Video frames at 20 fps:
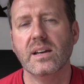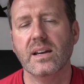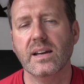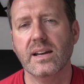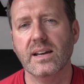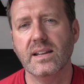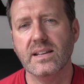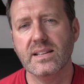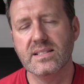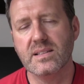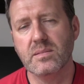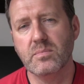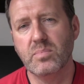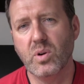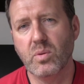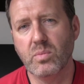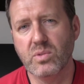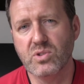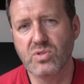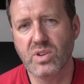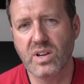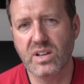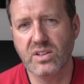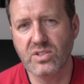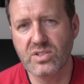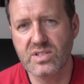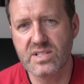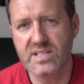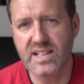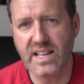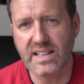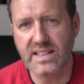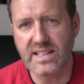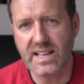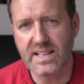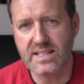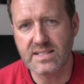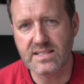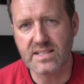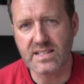And it's important we try and understand the
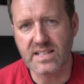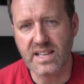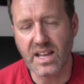answer.